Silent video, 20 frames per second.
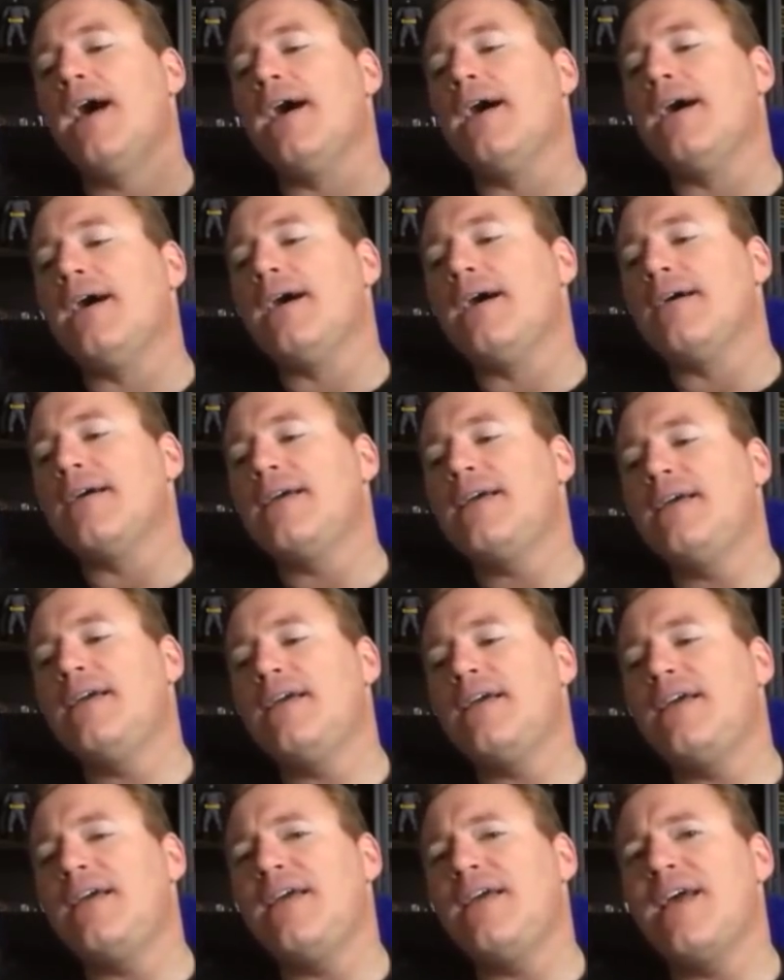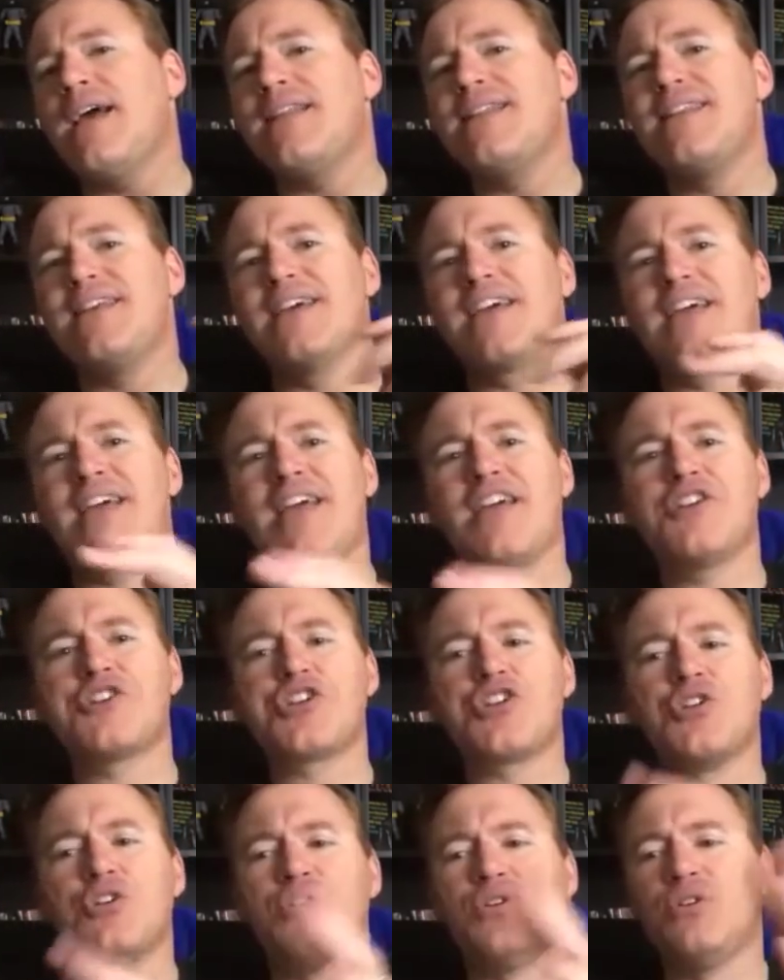Uh, he, he had the
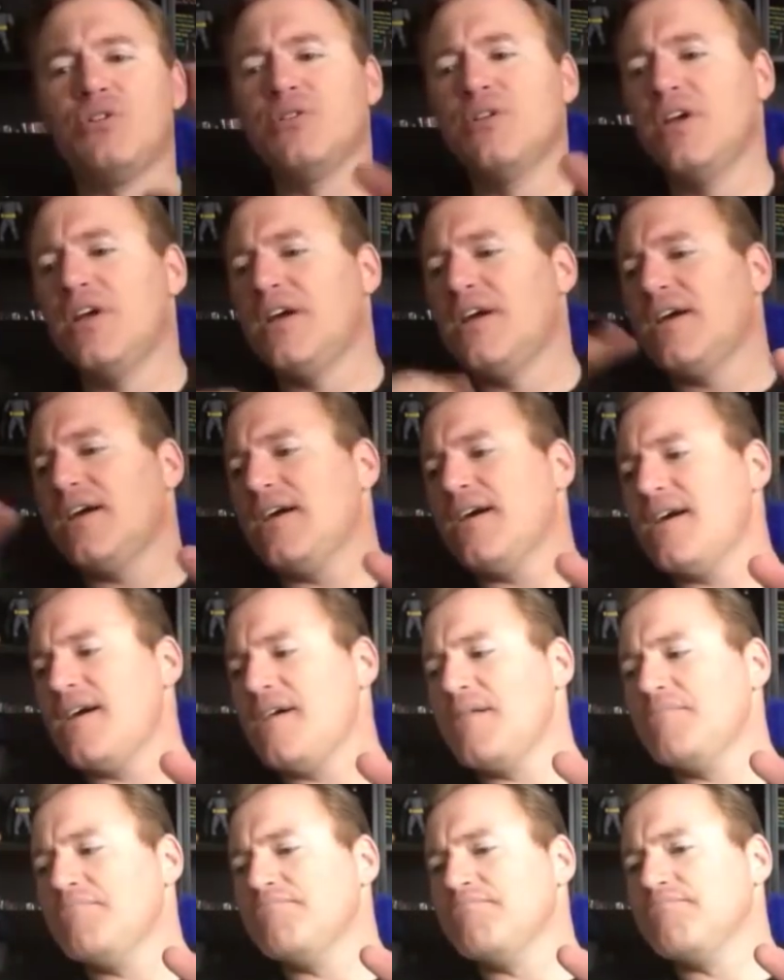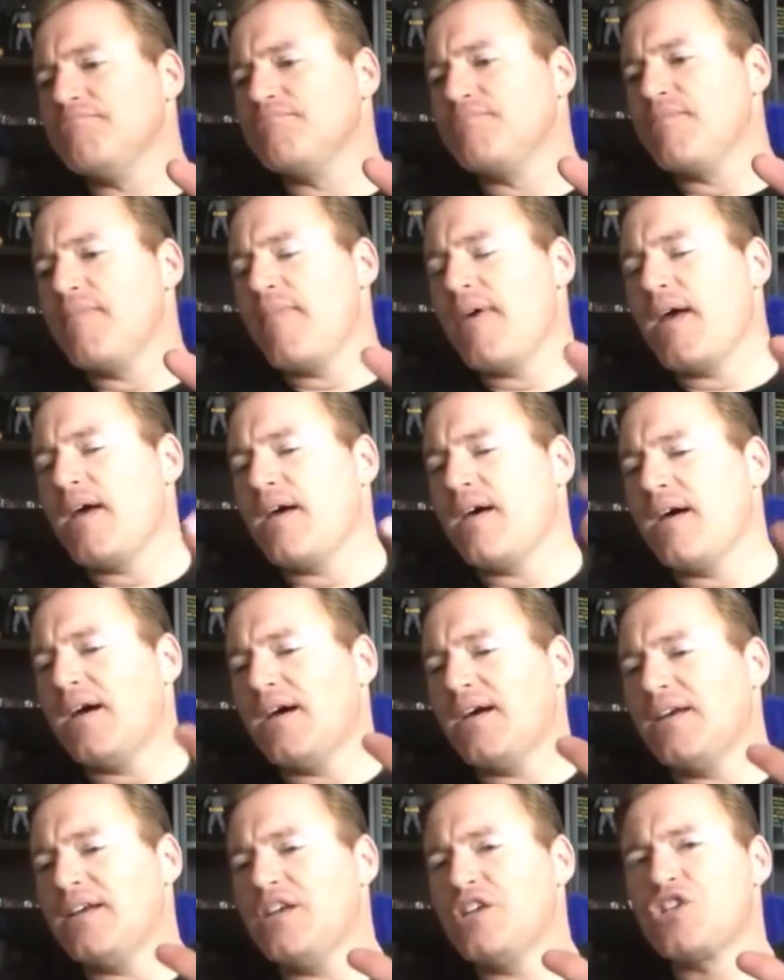occasional um,
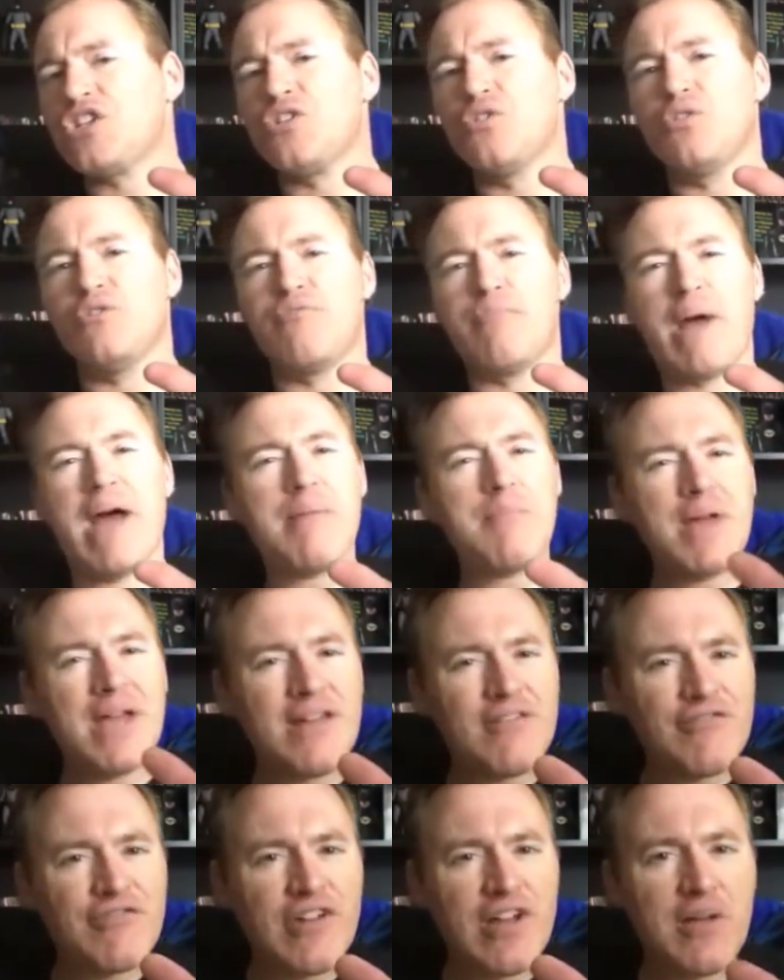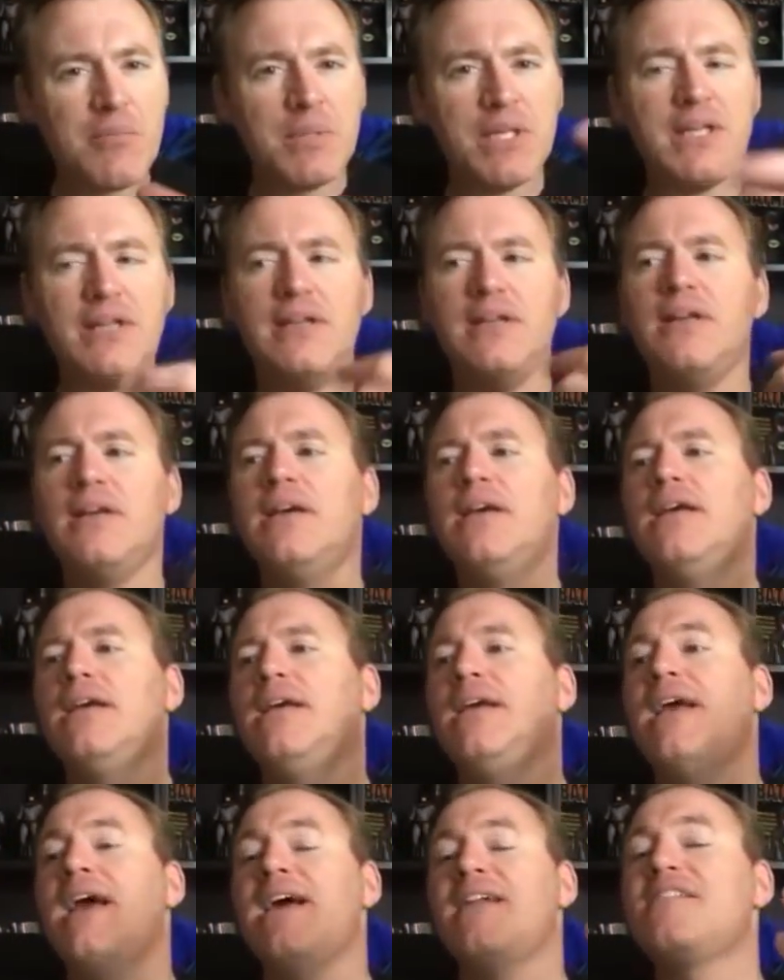uh, issue of Batman Family.
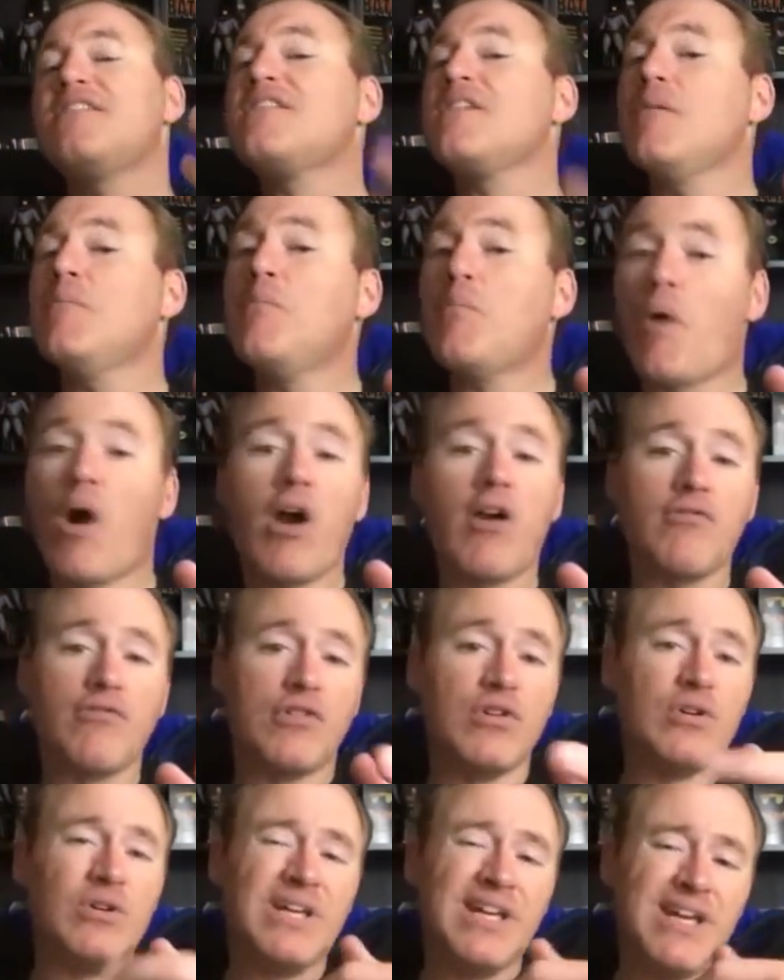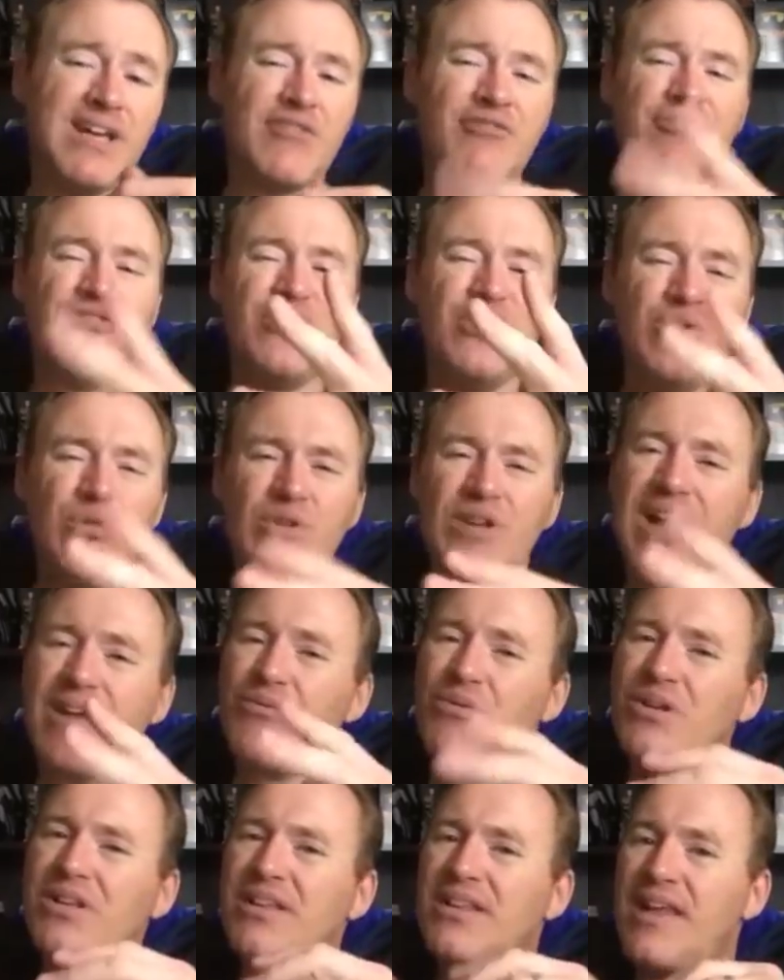He had some Marvel. He had a few,
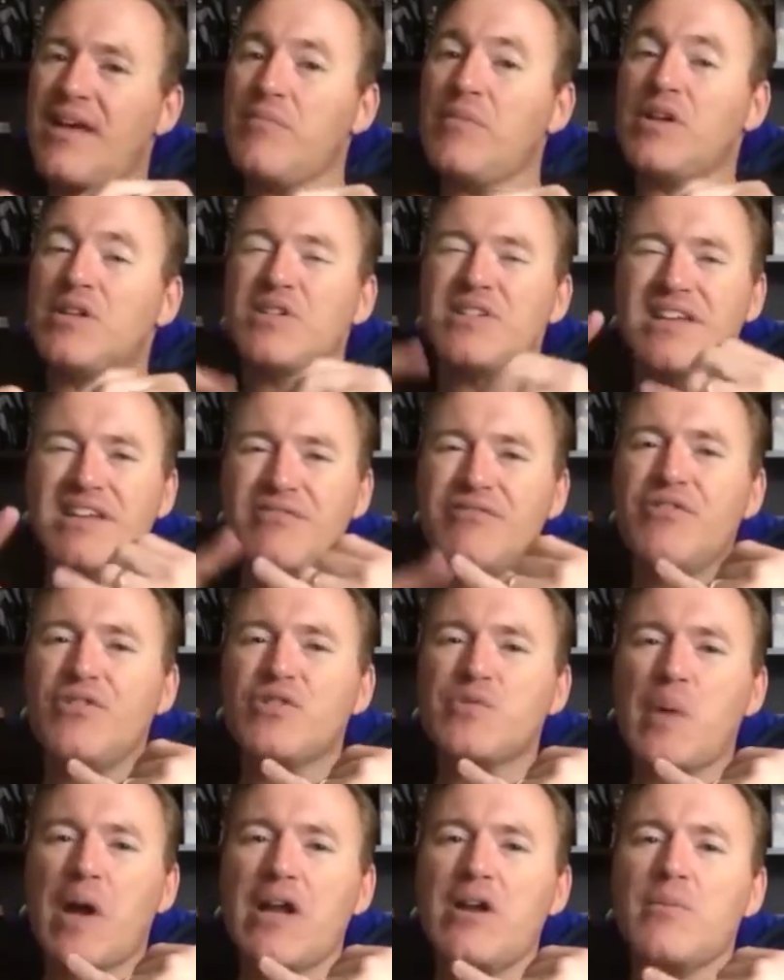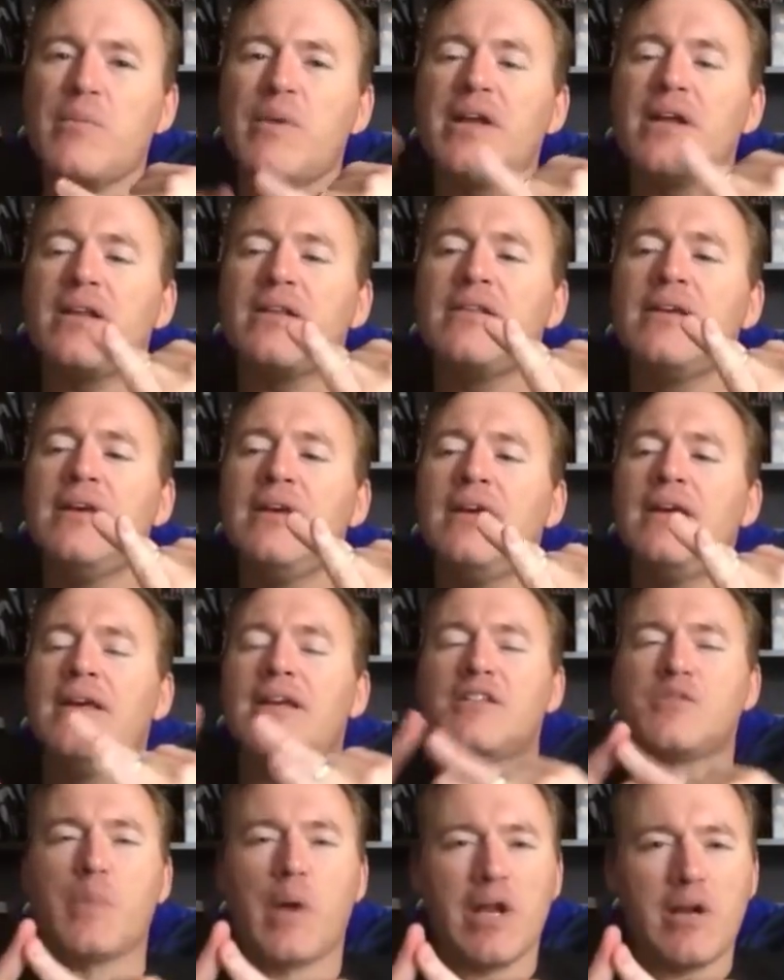not really that much. He had a few Spider-Man.
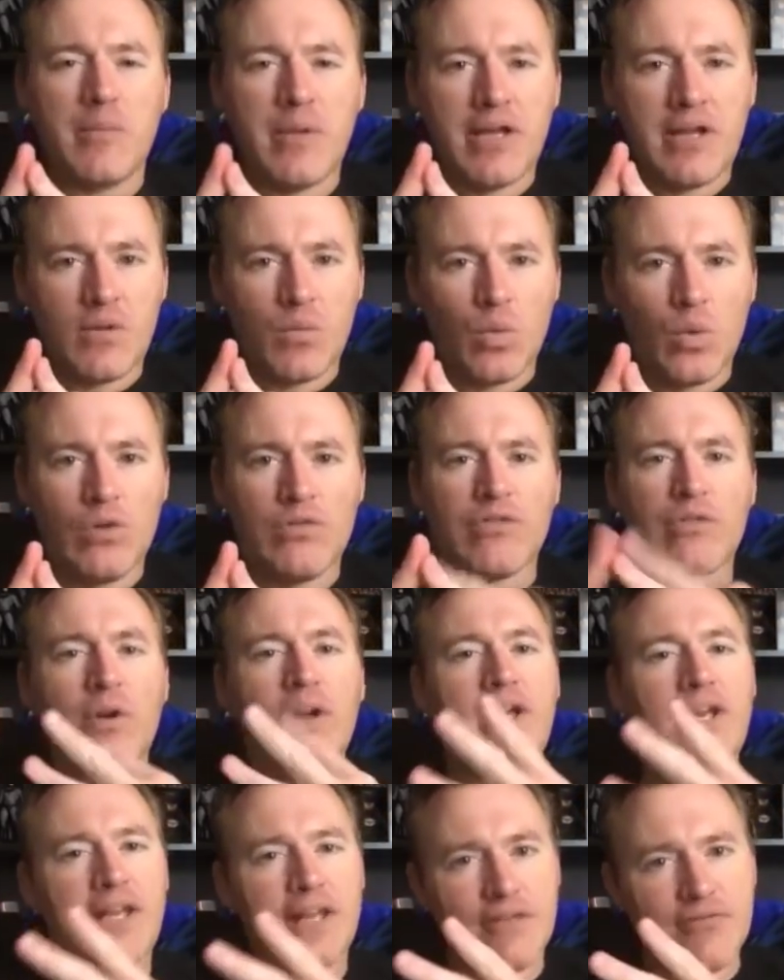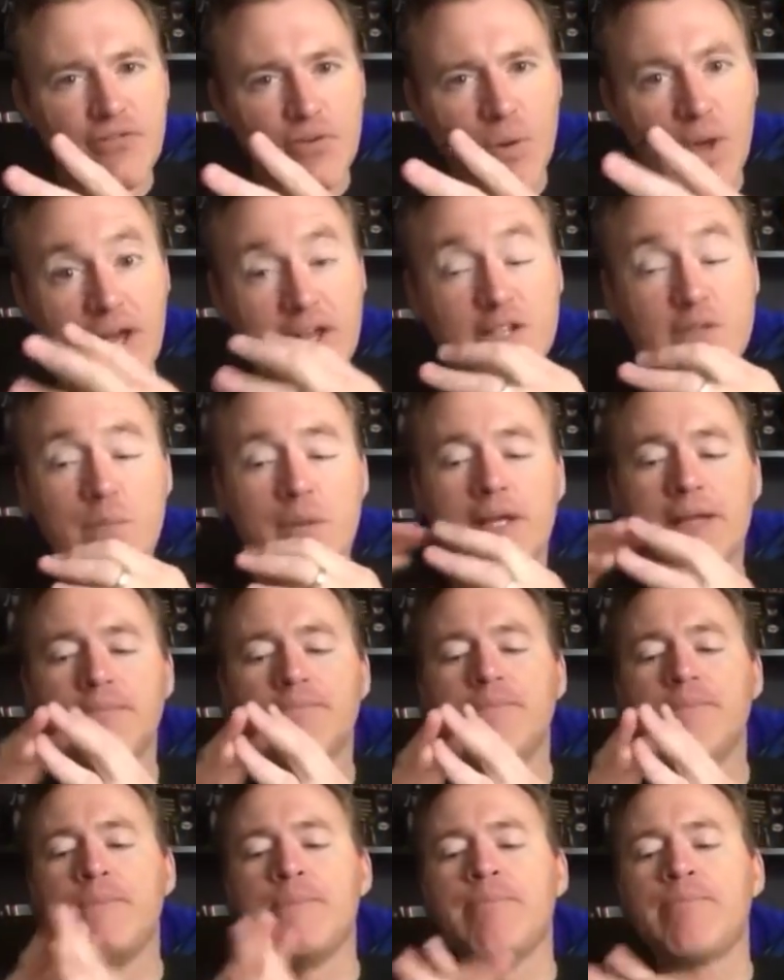He had Spider-Man and Wolverine. He had a few
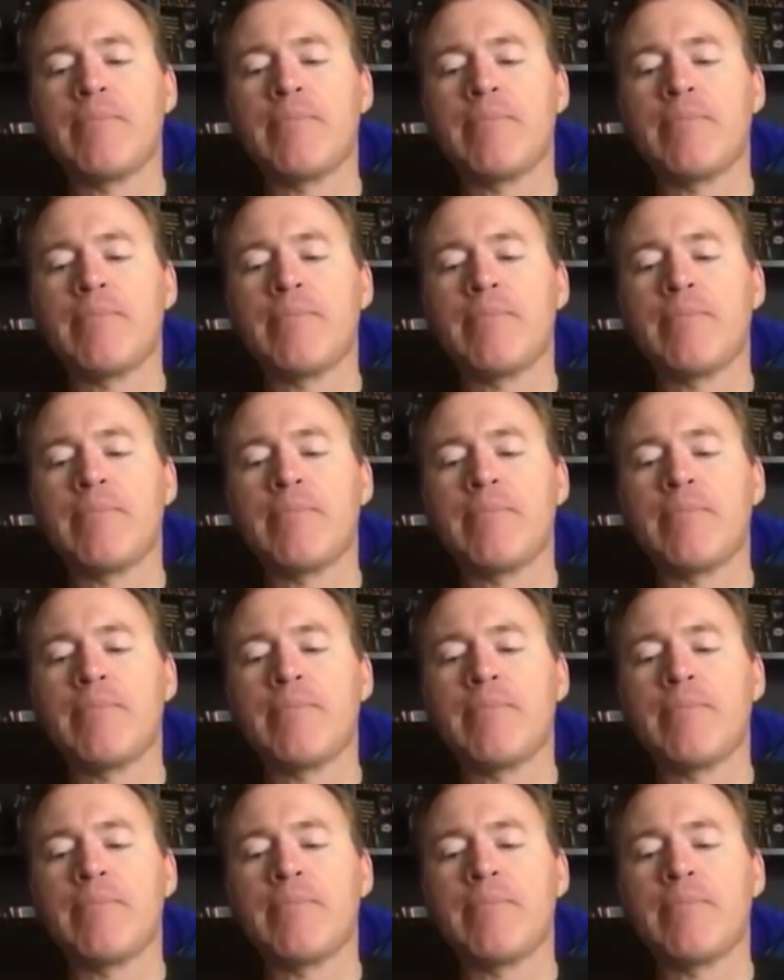X-Men,